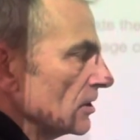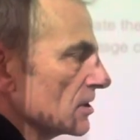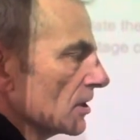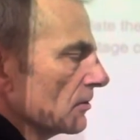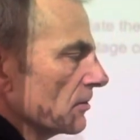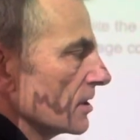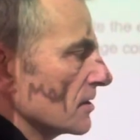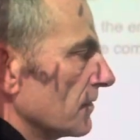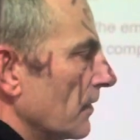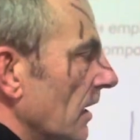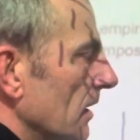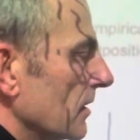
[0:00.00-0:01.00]
to do is
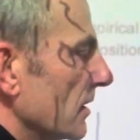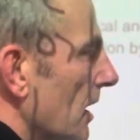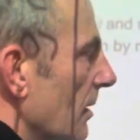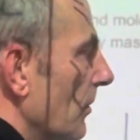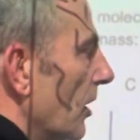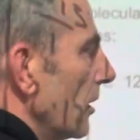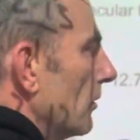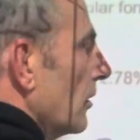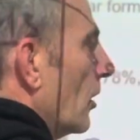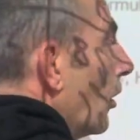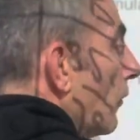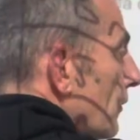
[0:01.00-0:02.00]
find the MR
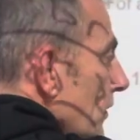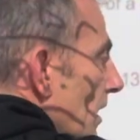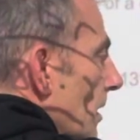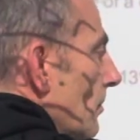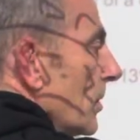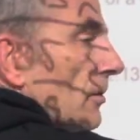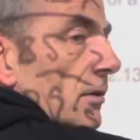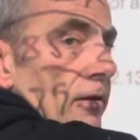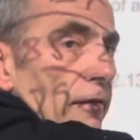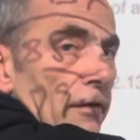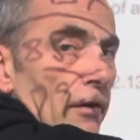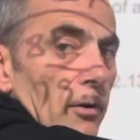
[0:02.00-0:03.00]
of the empirical
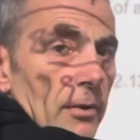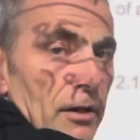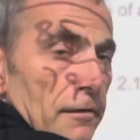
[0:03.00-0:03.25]
formula